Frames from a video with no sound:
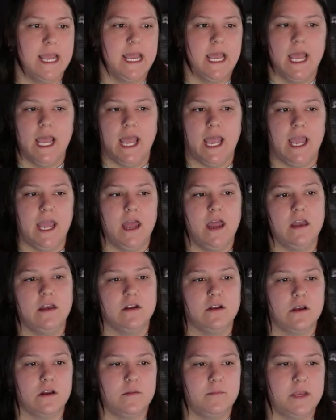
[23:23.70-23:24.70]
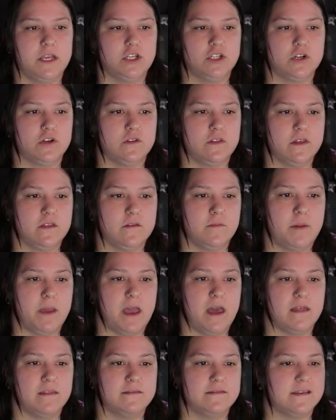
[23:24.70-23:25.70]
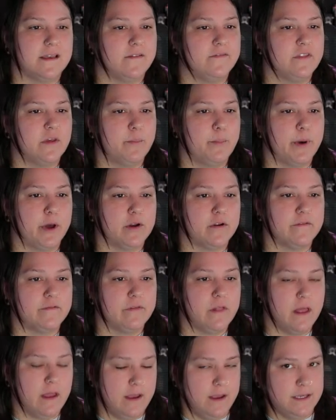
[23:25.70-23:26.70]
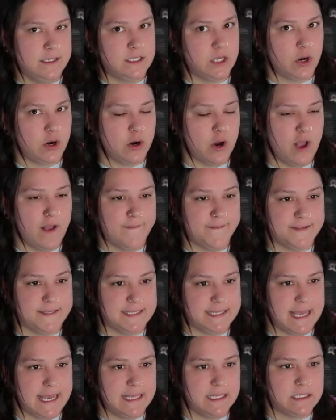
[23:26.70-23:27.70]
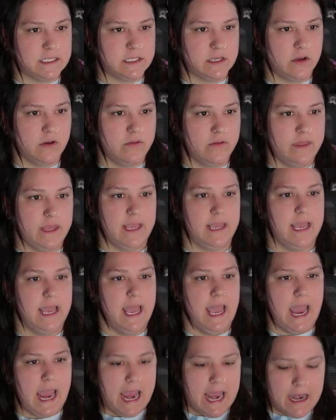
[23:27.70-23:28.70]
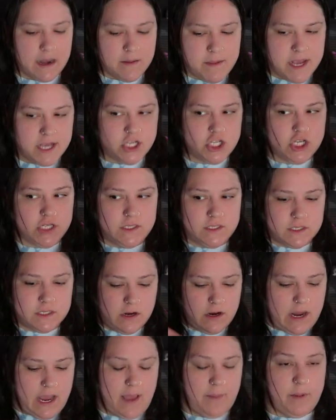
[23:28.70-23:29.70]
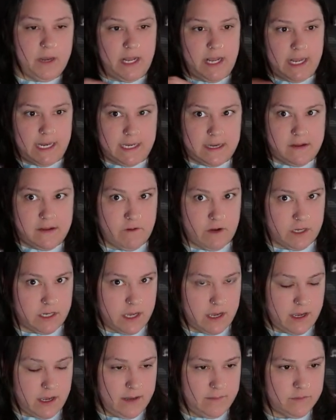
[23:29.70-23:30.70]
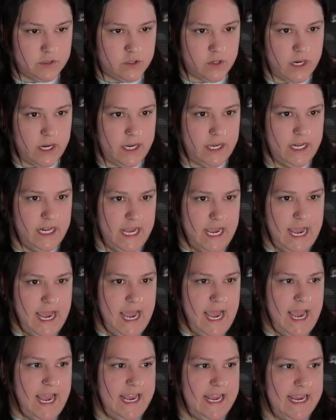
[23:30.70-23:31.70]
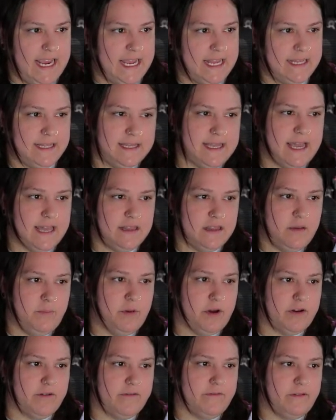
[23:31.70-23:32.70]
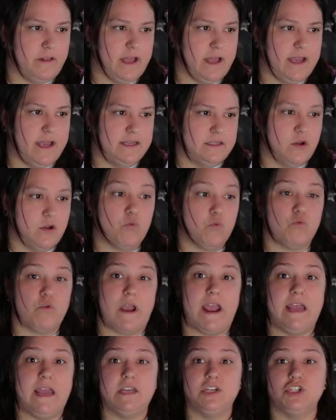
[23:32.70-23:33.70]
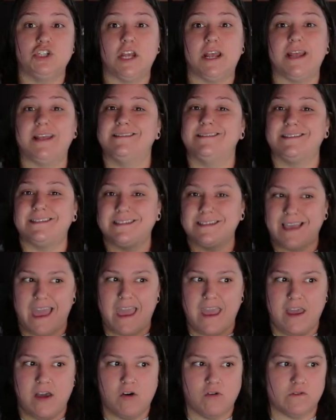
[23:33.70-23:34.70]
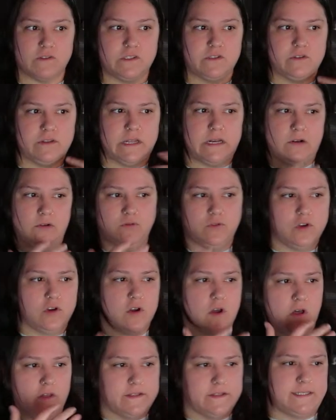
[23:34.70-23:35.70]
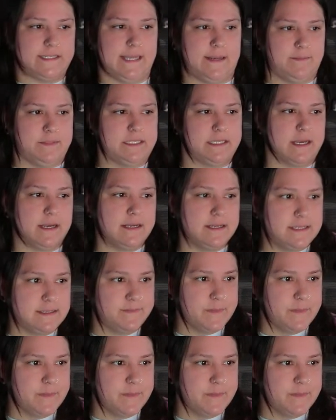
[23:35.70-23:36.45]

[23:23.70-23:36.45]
And you're going to make sure that the paths of the butterflies are offset, so the animations are happening at different times, right? And that the butterflies range in scale, so they don't look all the same size.